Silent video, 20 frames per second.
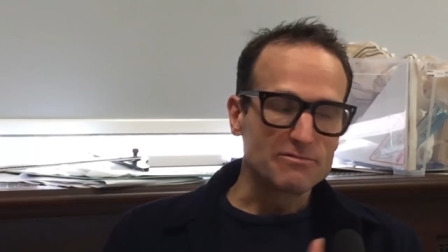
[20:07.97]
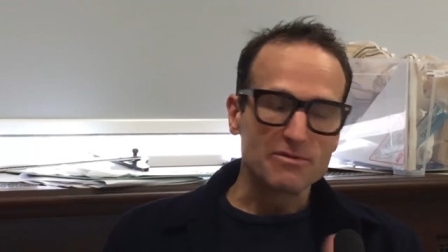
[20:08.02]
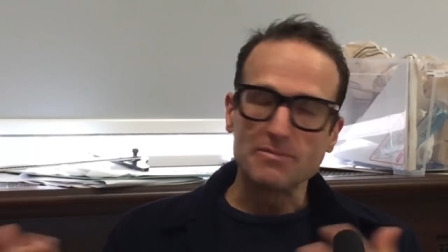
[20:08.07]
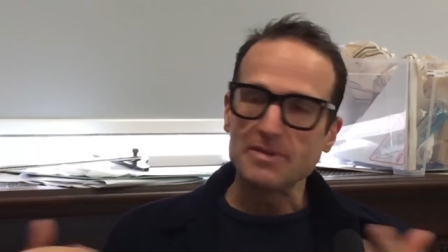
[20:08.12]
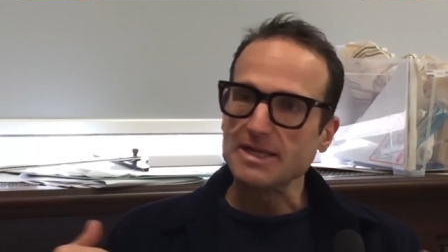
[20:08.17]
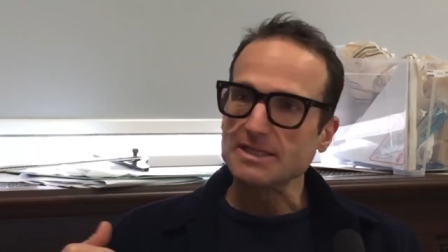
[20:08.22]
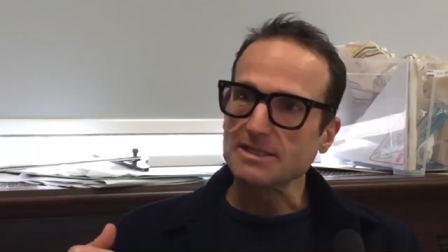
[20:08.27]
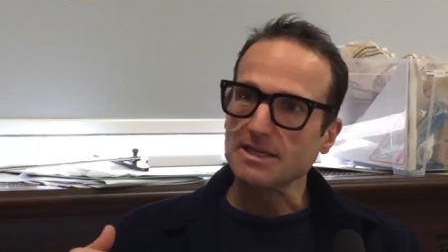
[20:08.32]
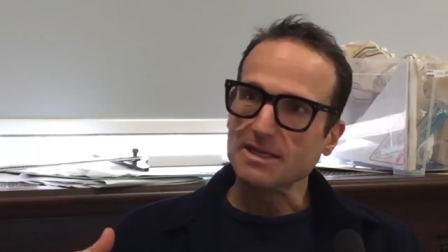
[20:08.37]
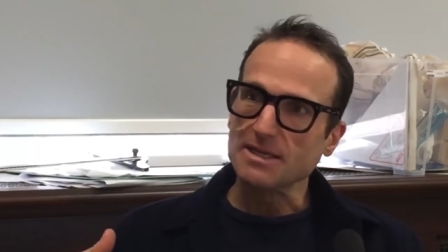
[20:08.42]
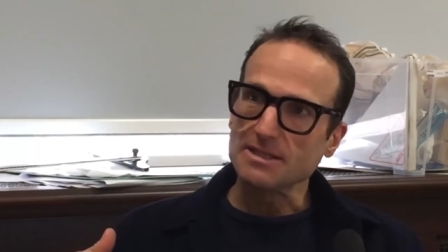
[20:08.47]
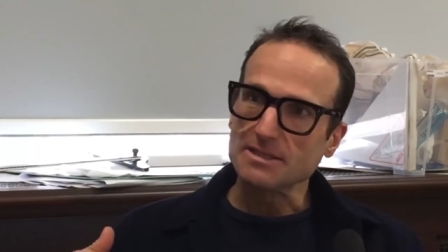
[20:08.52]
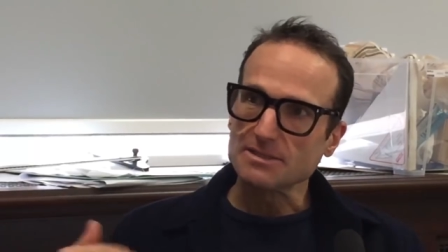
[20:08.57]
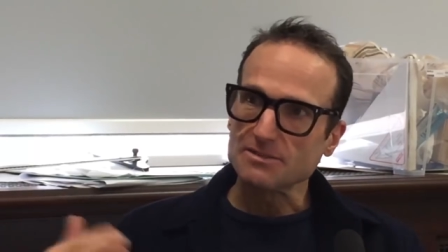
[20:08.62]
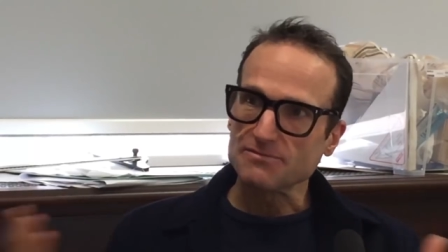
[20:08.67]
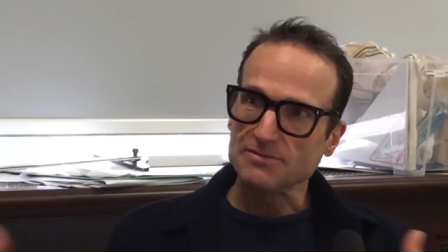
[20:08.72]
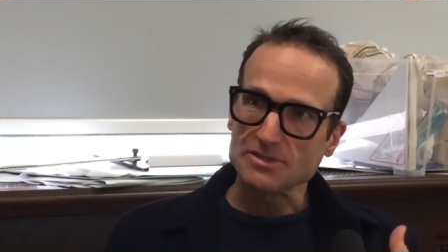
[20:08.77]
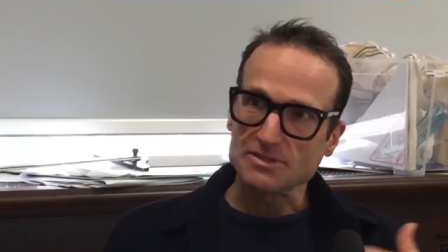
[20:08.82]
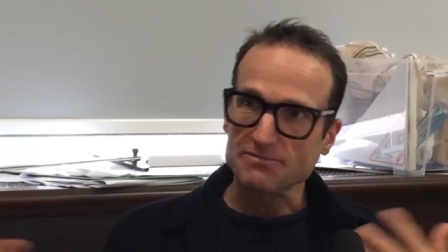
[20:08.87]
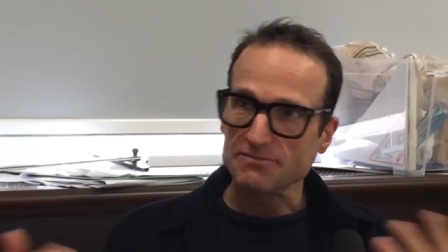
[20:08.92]
for
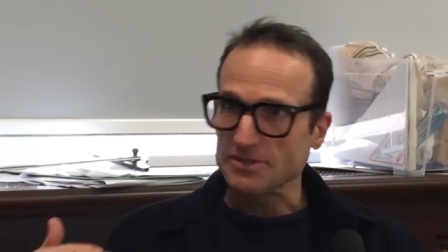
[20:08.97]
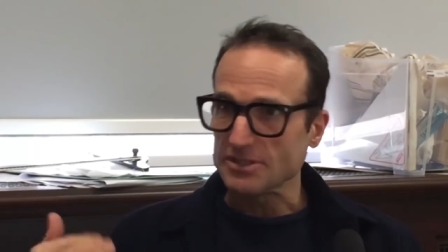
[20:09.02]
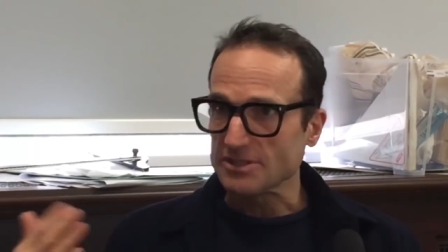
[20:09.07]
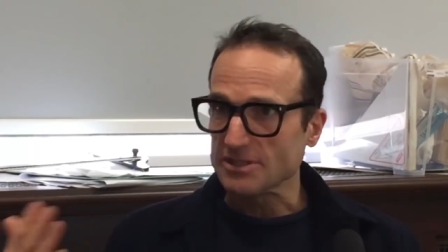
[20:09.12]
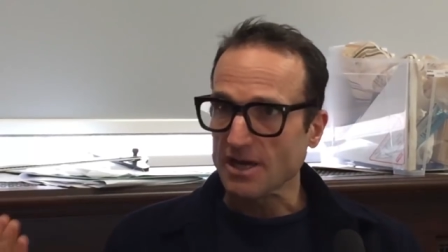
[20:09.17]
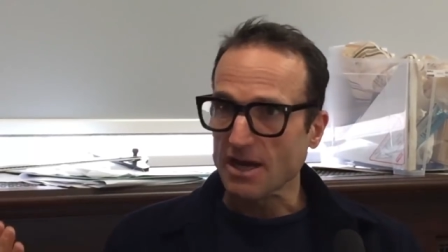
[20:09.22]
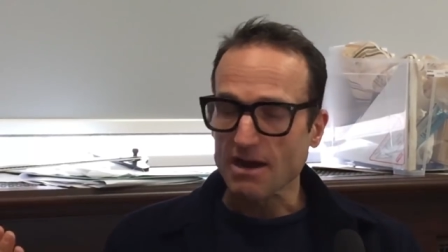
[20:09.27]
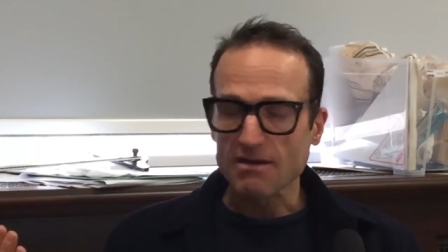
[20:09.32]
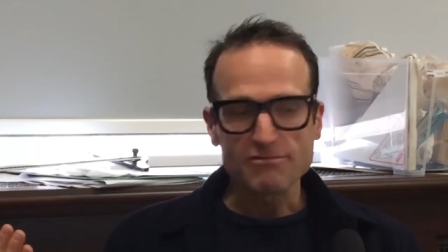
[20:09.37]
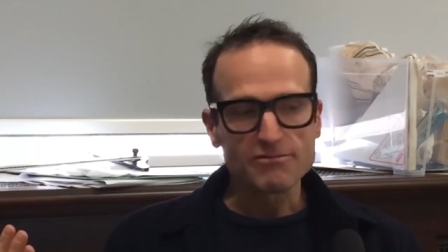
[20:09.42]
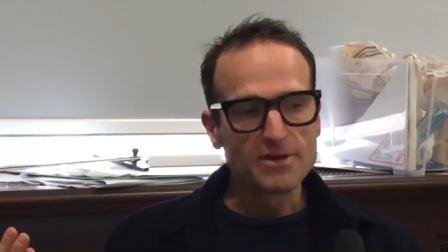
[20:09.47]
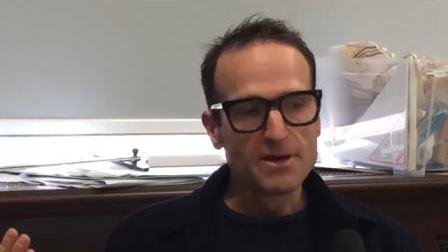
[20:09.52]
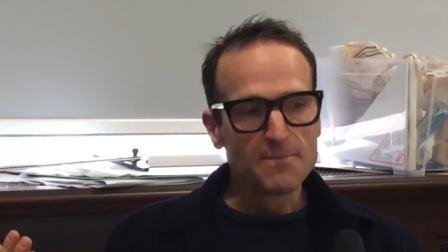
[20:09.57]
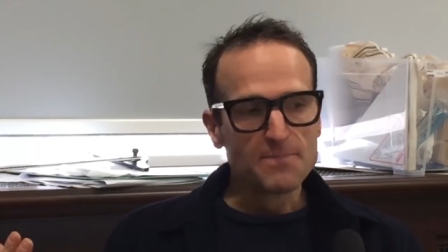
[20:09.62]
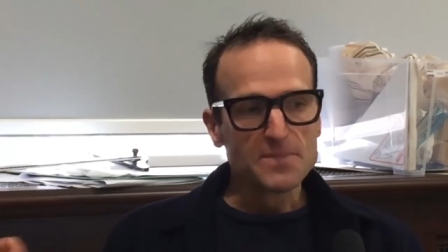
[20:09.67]
meetings, for, for stuff,